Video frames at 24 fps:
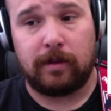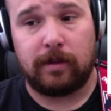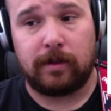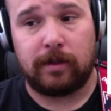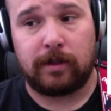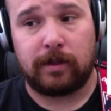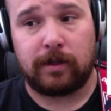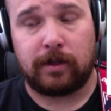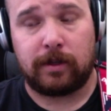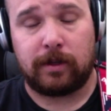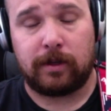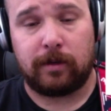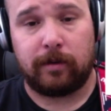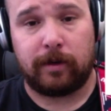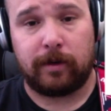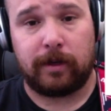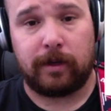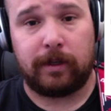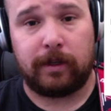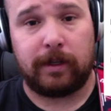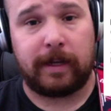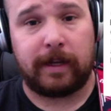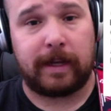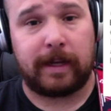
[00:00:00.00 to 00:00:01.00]
This song we're
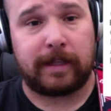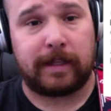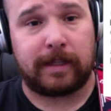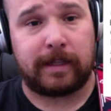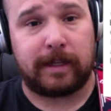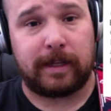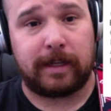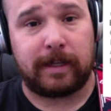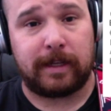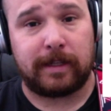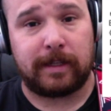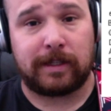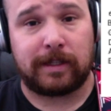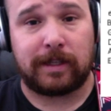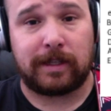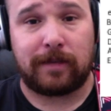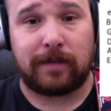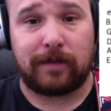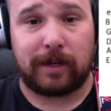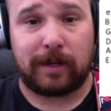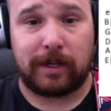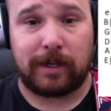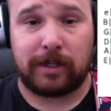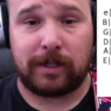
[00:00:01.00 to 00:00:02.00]
going to look at today is
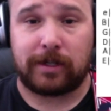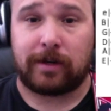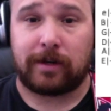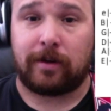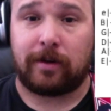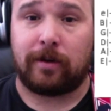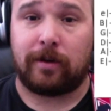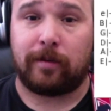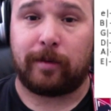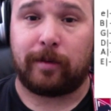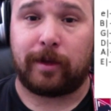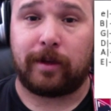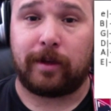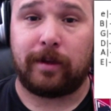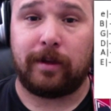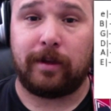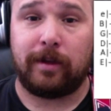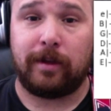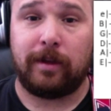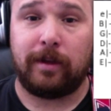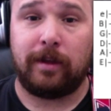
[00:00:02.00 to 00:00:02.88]
Seven Nation Army.